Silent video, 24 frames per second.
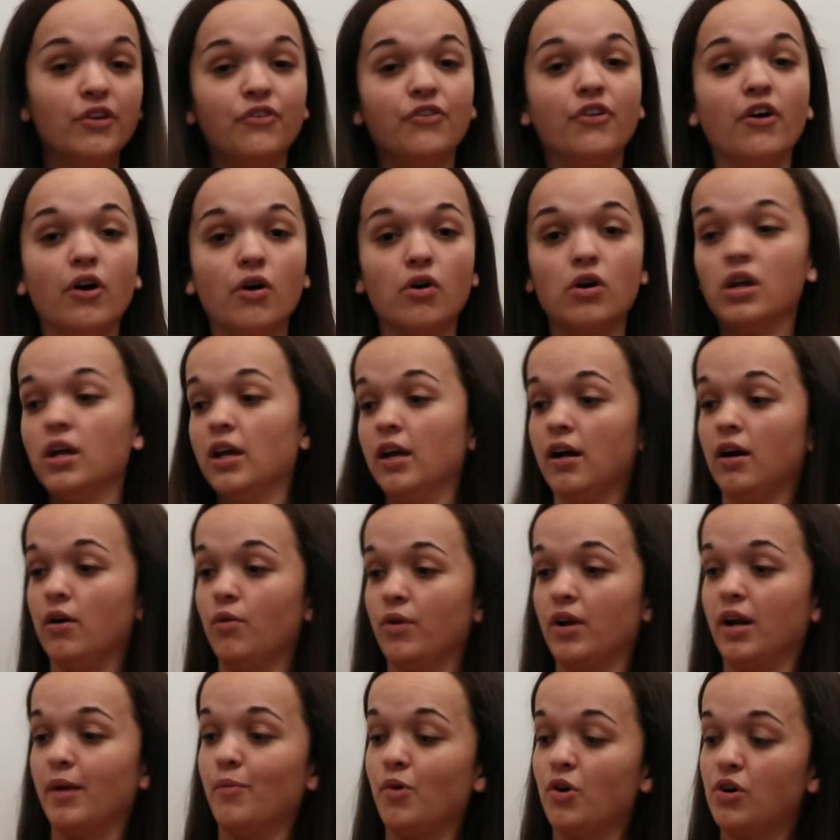So
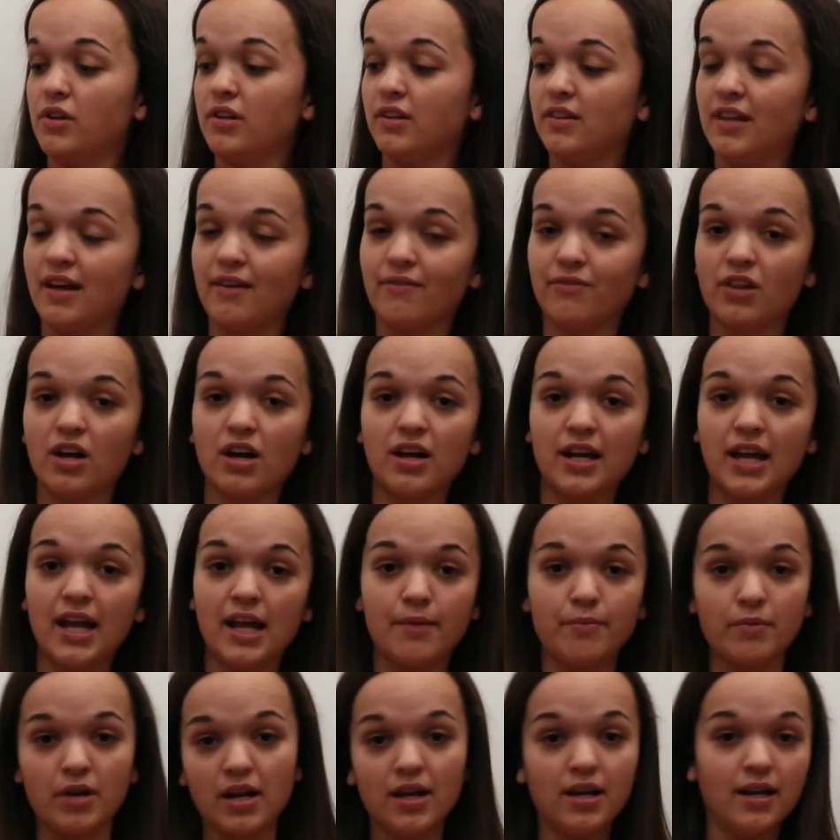when I'm holding that vlog
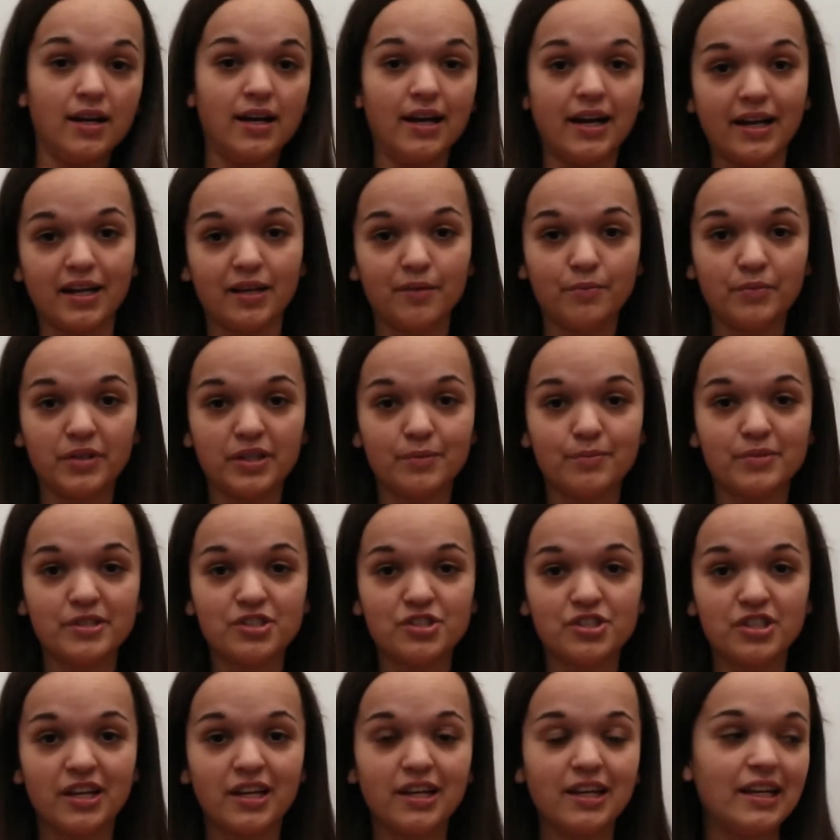camera, I can be a
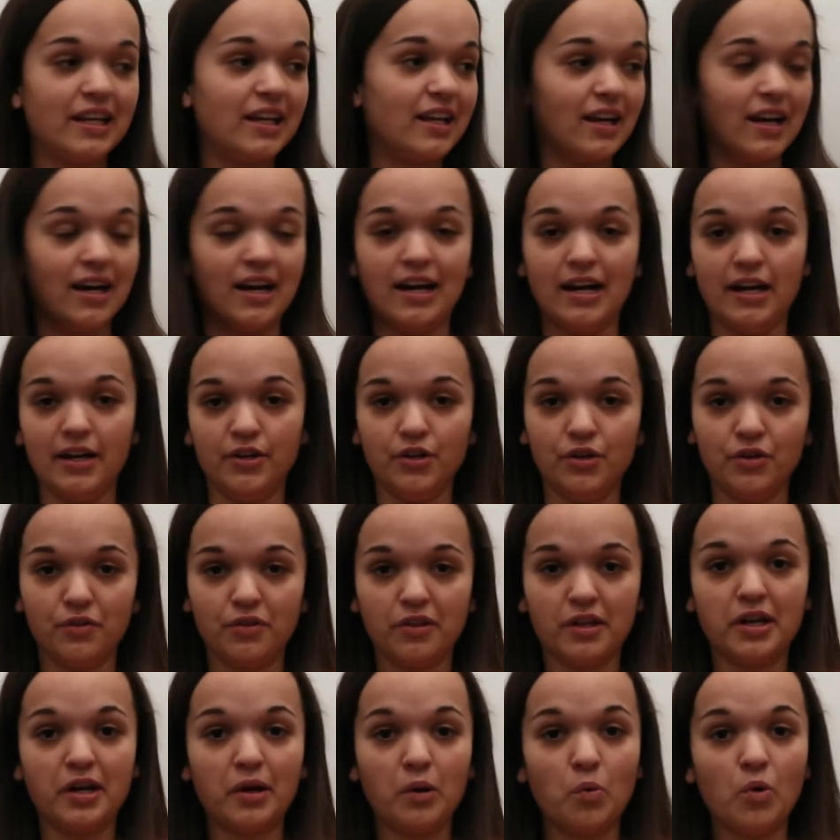bit shaky. I know
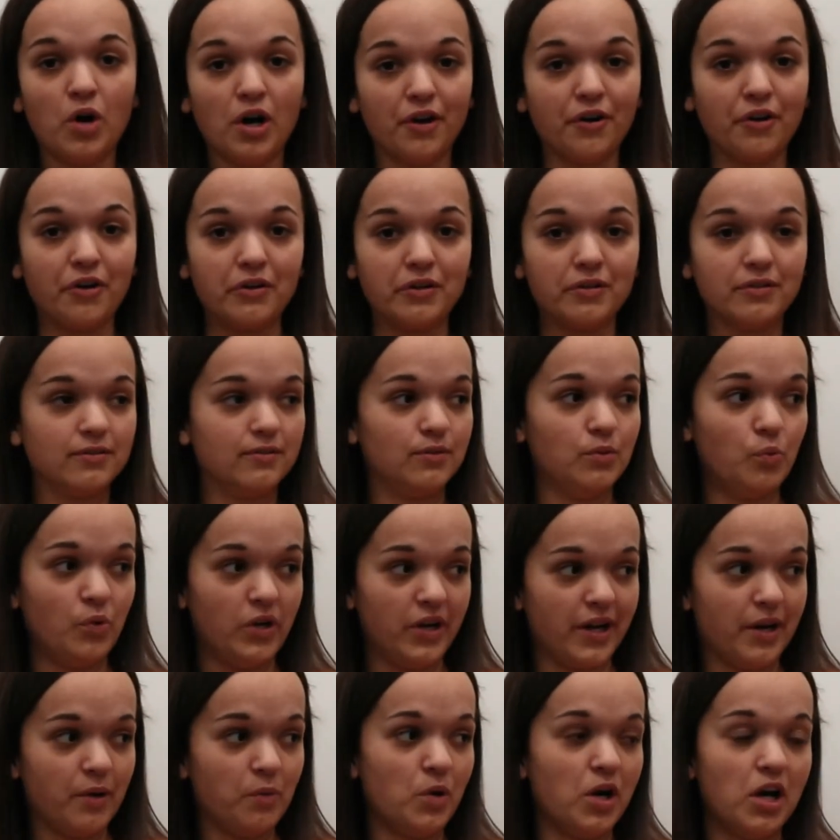that I waddle
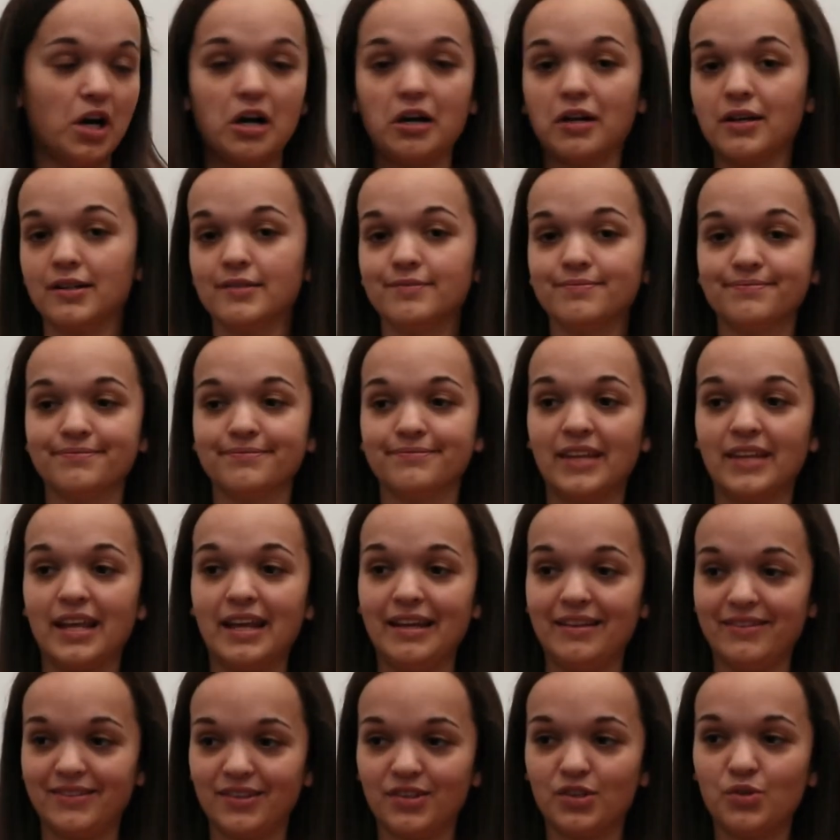when I walk.
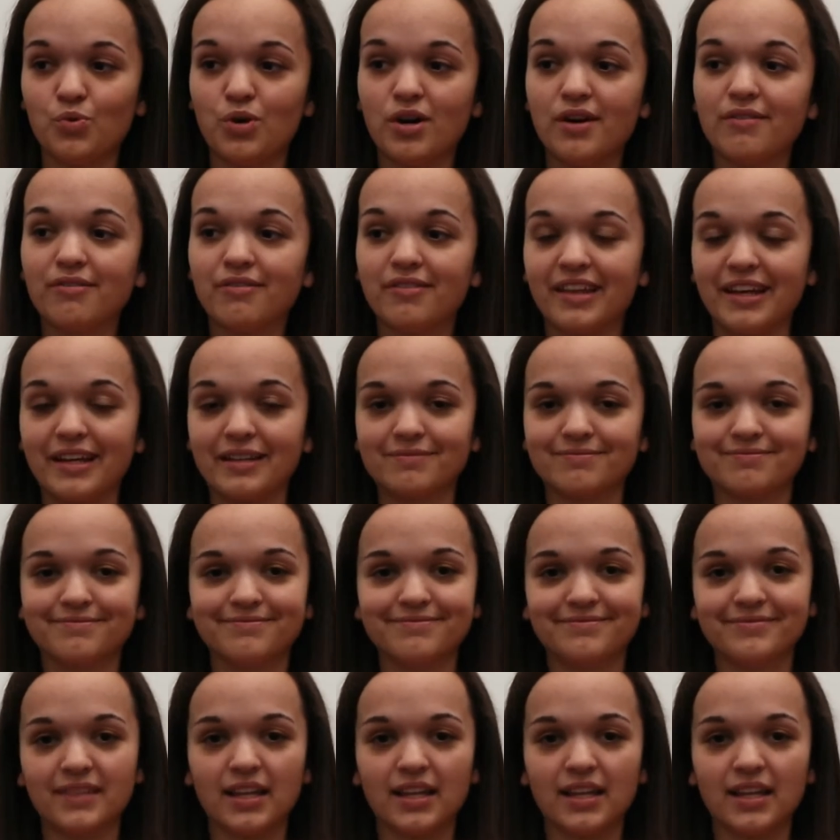It's a dwarf thing.